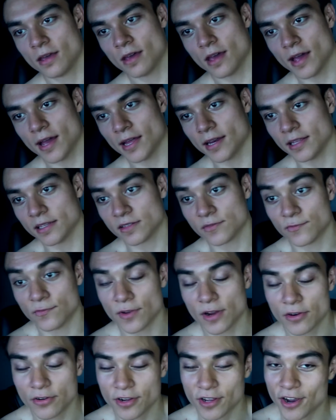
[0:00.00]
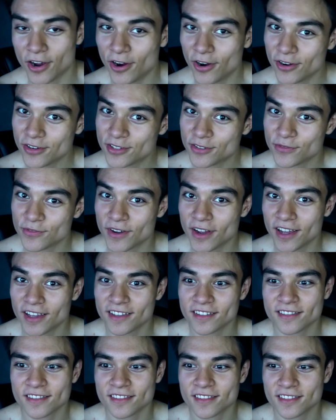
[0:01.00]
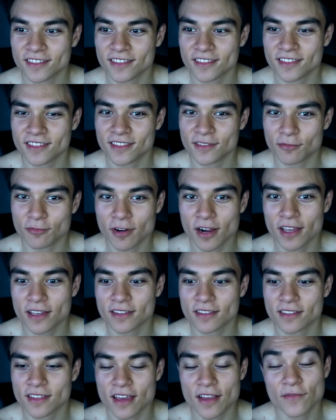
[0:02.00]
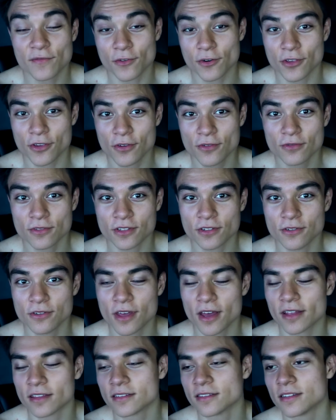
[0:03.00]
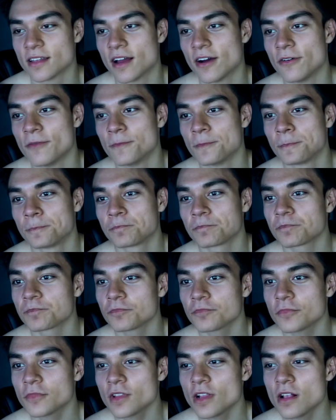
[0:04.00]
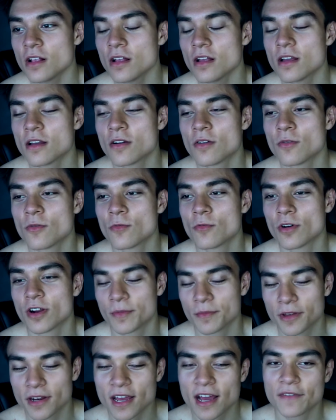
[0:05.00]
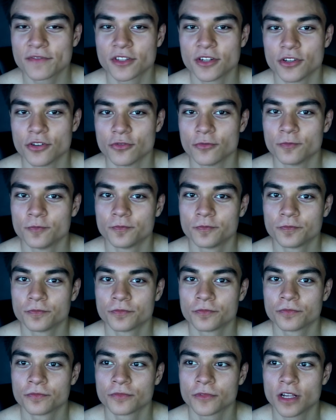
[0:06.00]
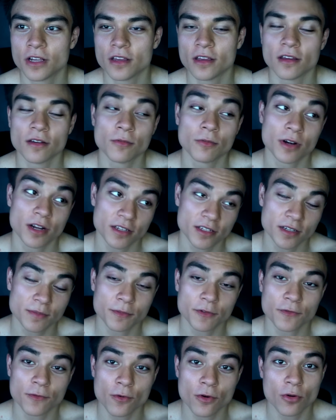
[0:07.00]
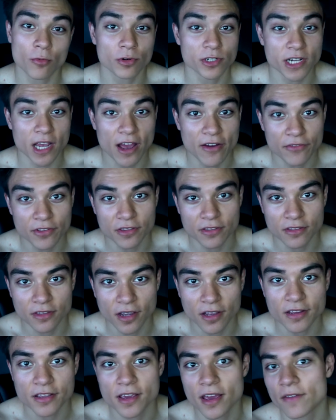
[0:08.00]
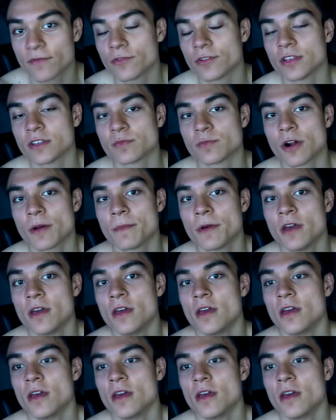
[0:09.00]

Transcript: And it's very hard to find the right thing for you to do that. Now, what I'm going to have to do and what I've done before, which I haven't done yet for this prep,